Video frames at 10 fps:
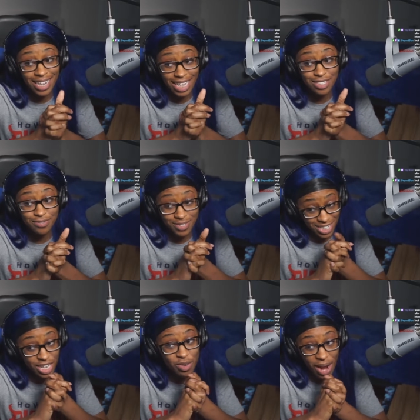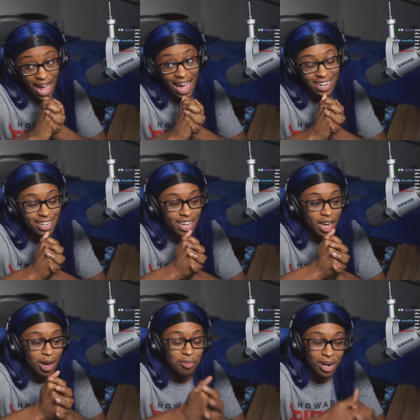That's fucking right.
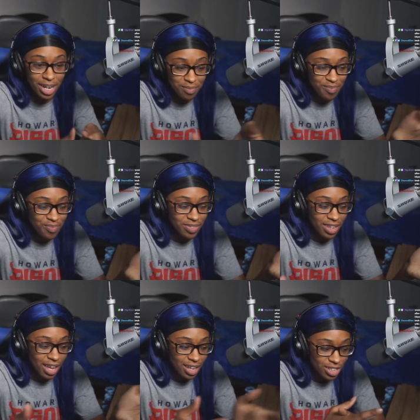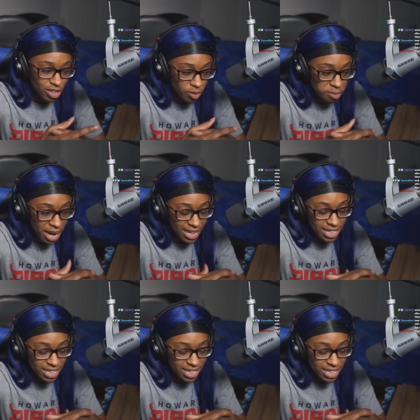But you know, we back